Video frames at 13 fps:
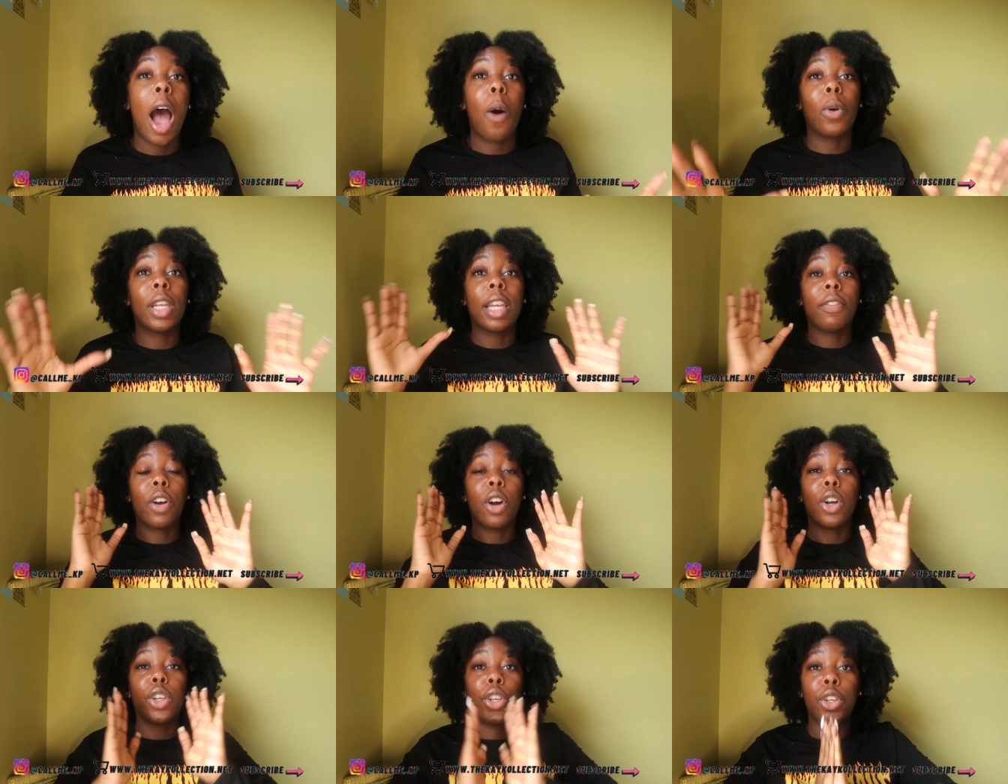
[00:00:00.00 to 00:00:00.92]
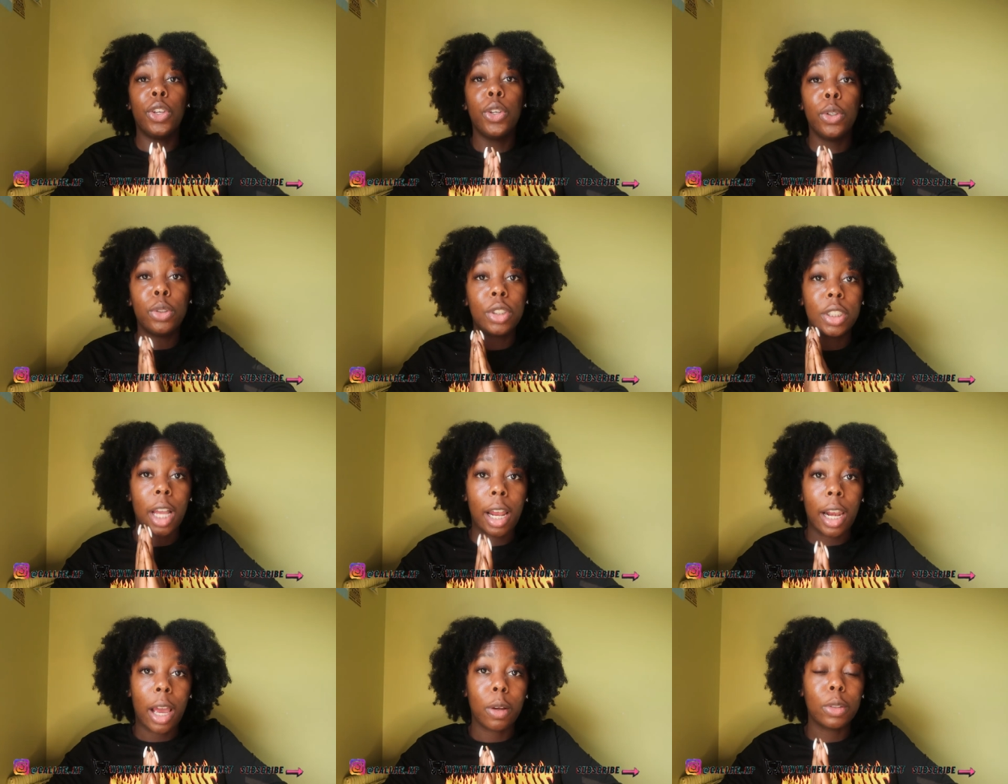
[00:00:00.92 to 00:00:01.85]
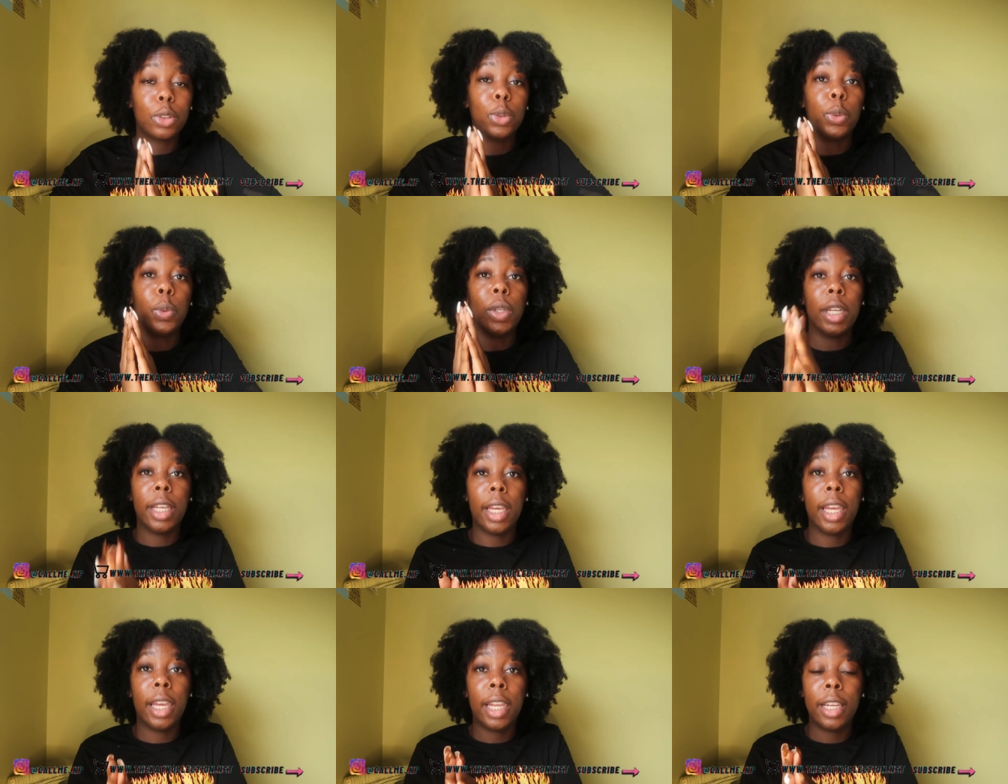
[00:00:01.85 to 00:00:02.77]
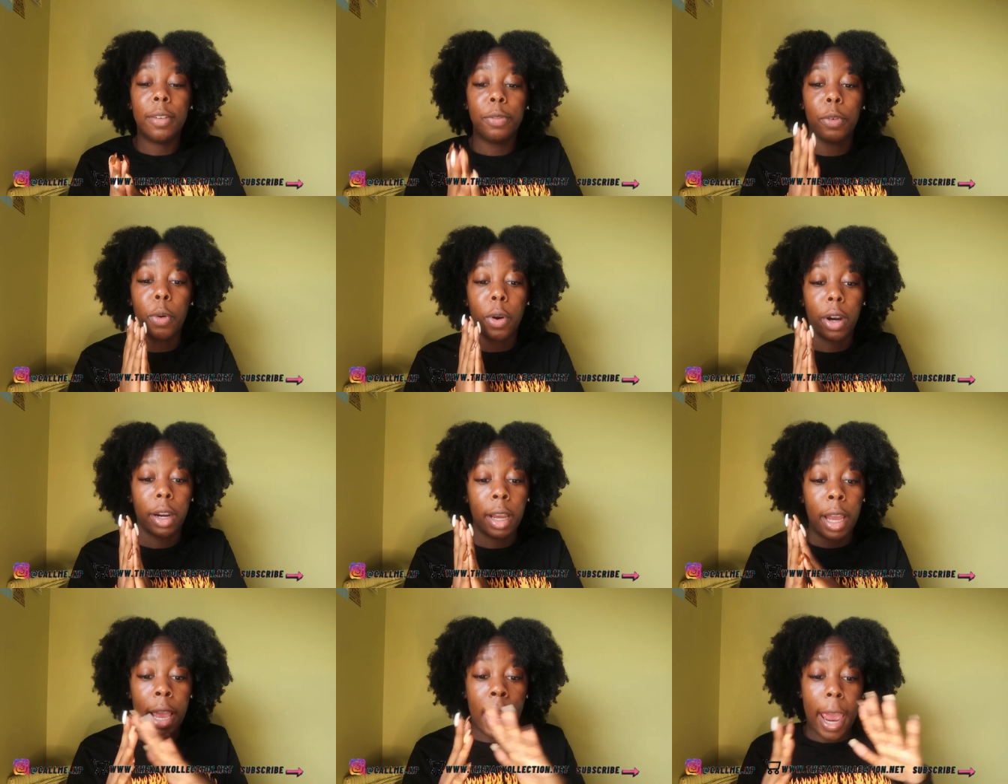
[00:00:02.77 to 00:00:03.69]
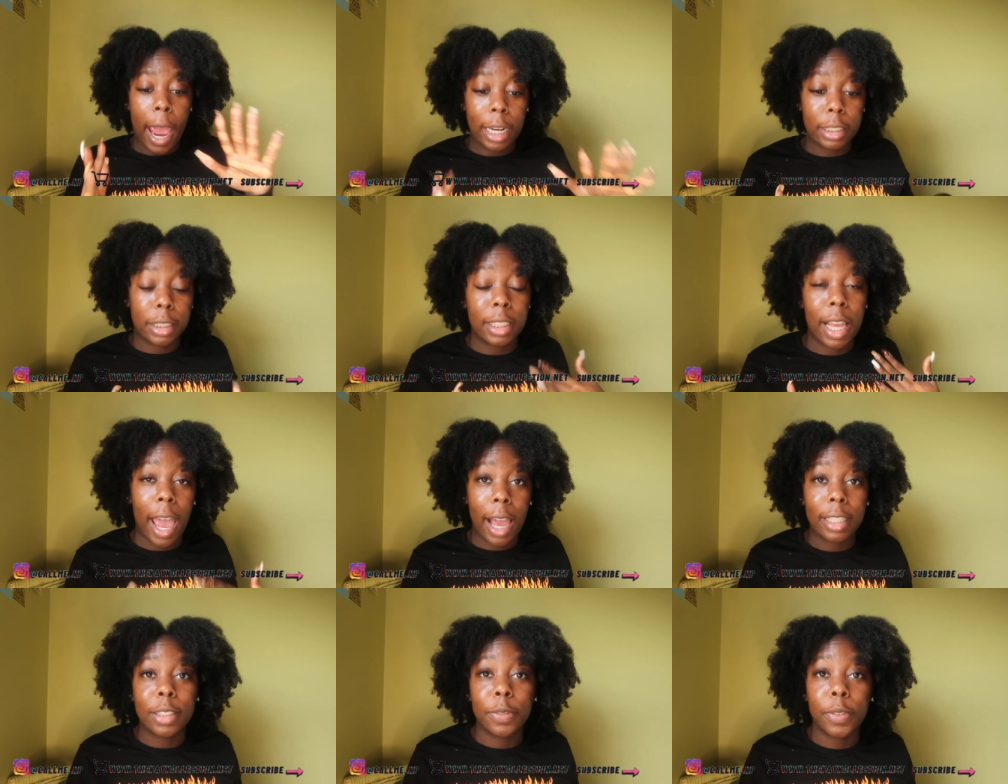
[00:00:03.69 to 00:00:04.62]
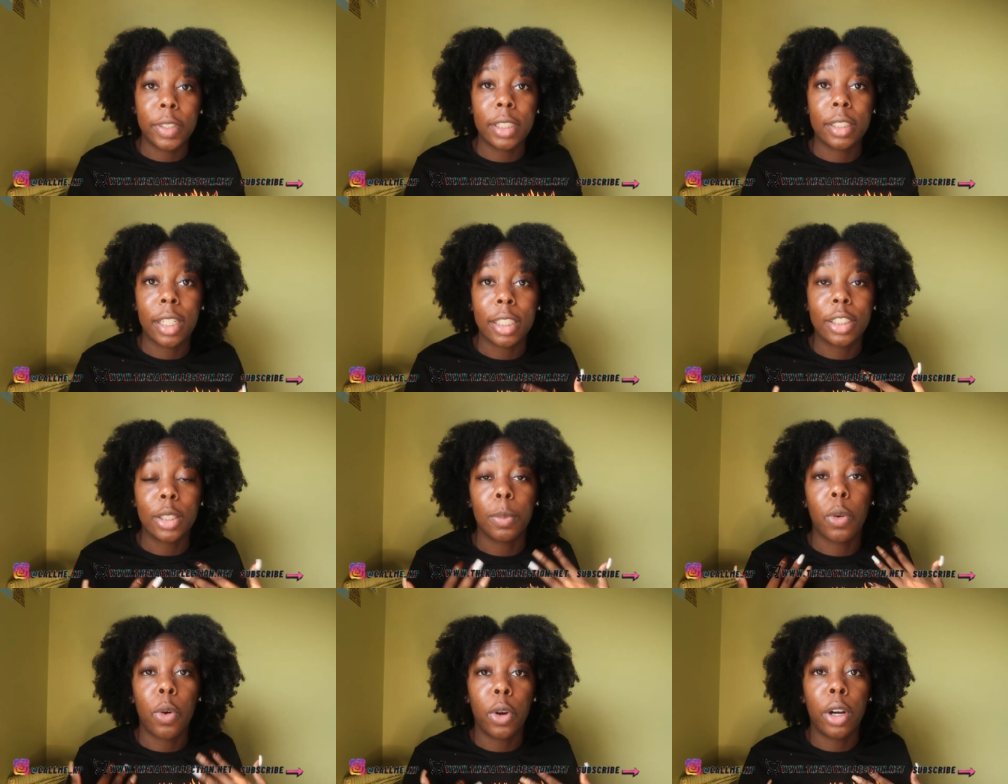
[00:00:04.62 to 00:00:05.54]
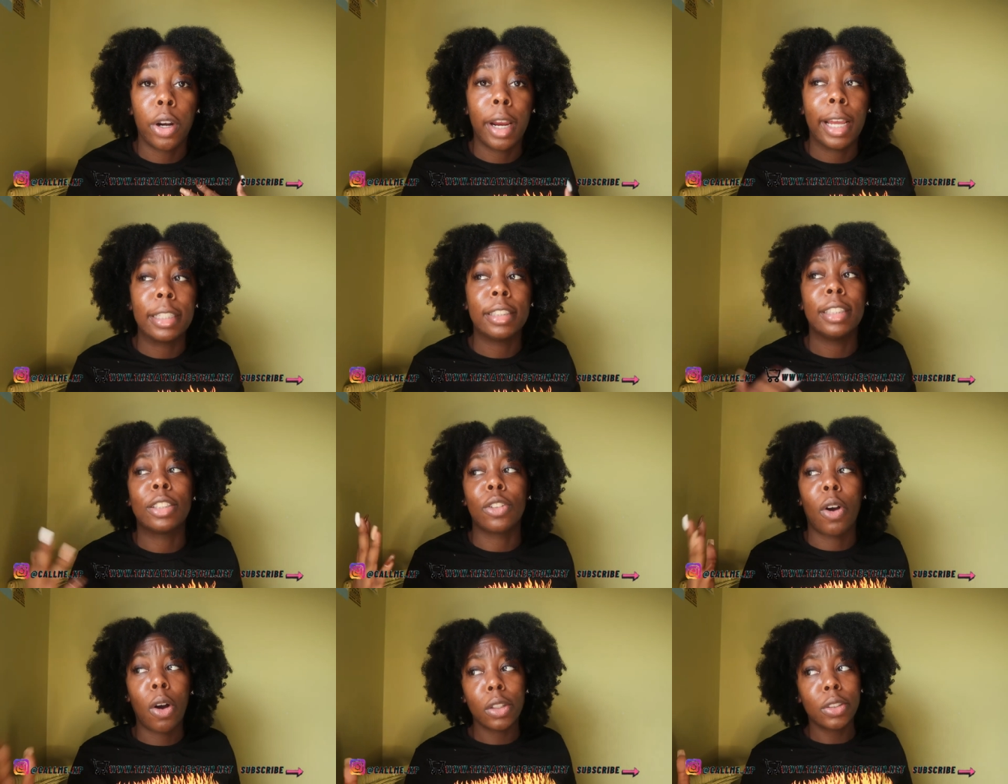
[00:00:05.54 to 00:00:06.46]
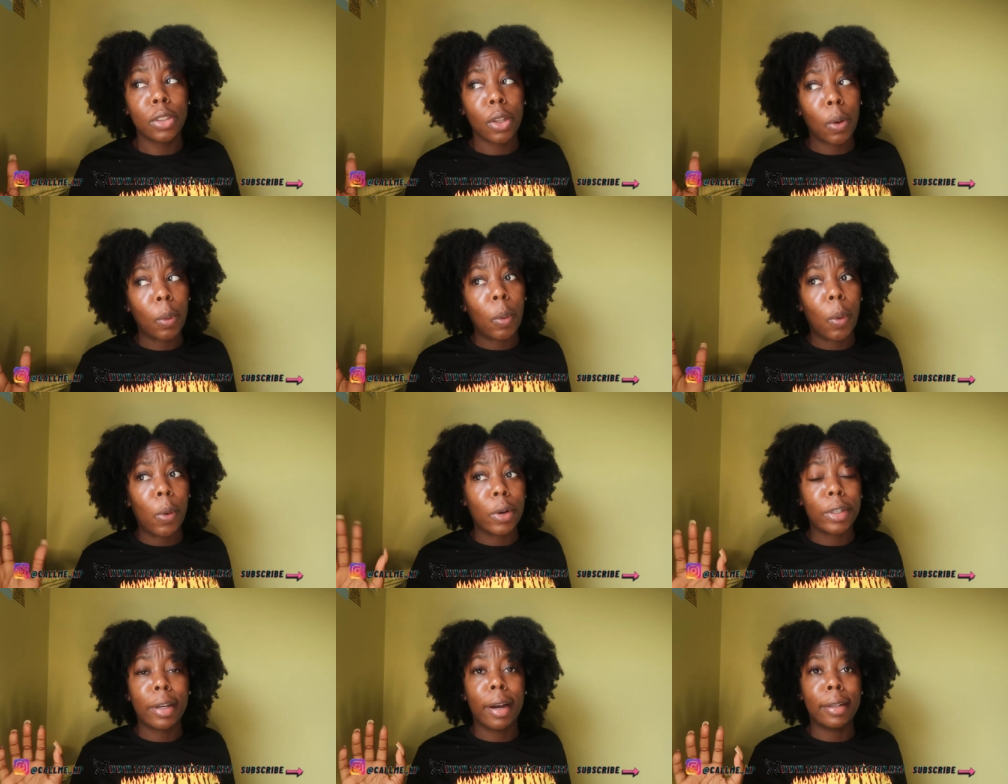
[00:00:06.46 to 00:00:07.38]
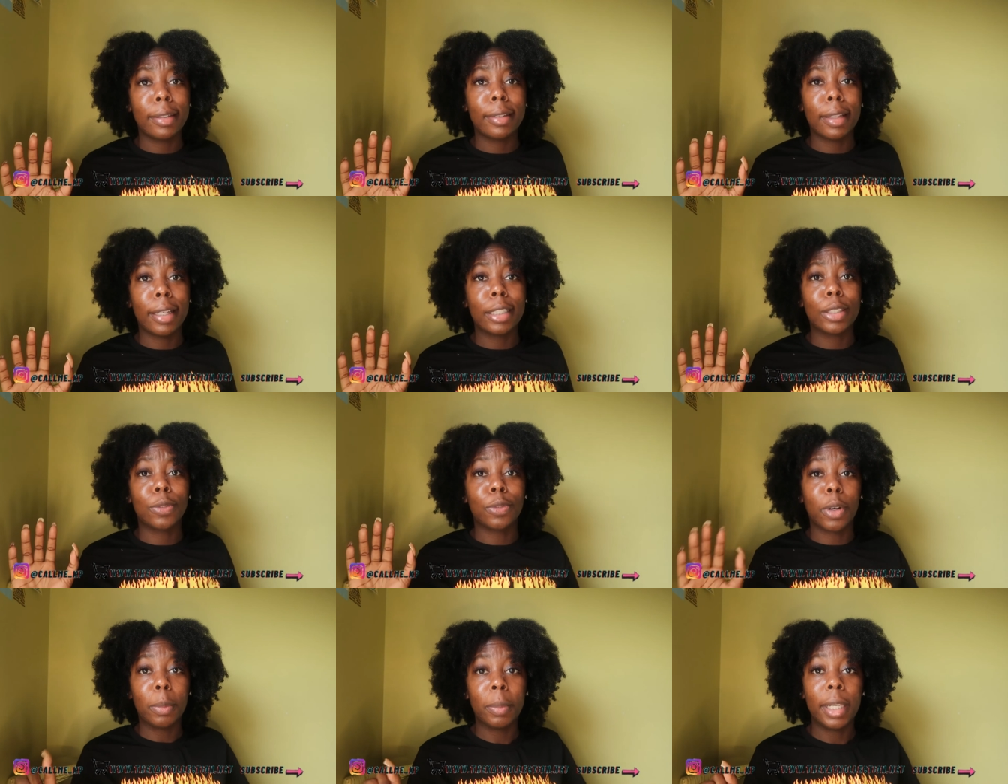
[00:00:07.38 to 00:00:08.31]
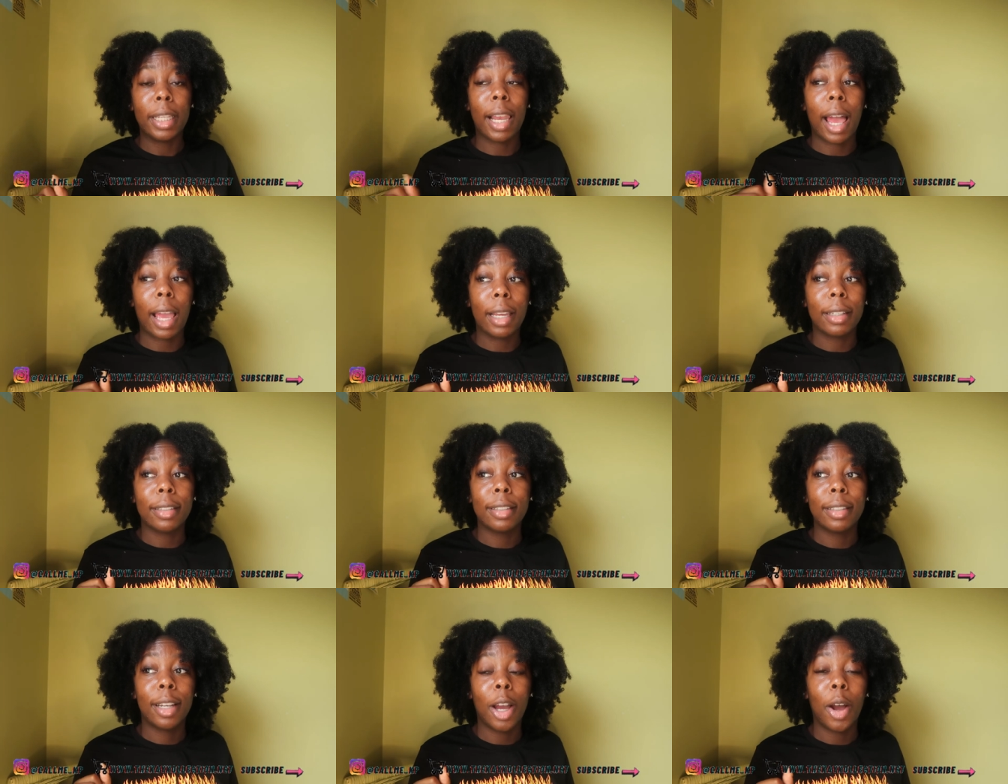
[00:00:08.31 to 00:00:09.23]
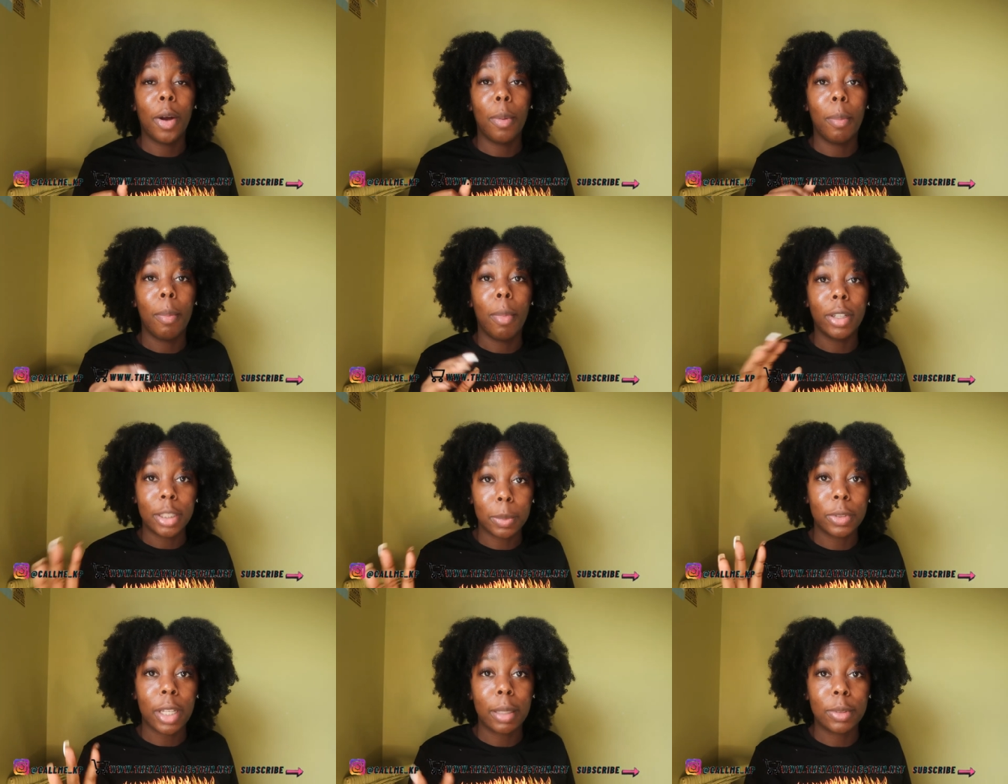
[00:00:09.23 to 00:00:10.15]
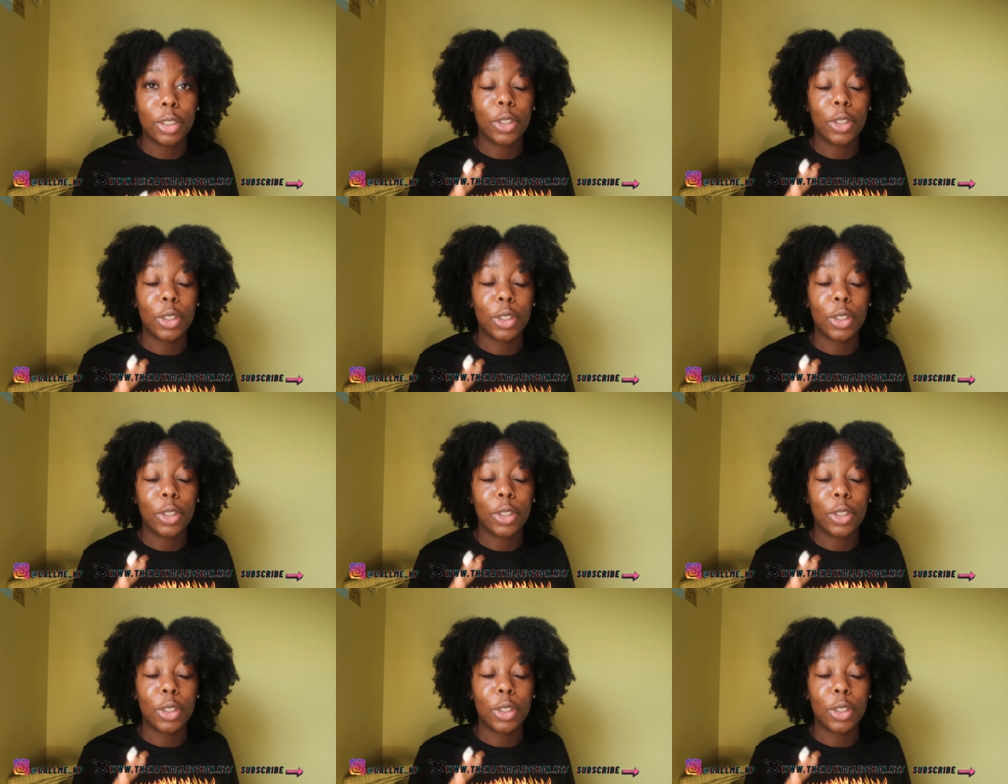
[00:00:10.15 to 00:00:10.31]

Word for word: I want to give a huge shout out to Lynn for actually asking for this custom order, and she has also ordered other things from me, like multiple times.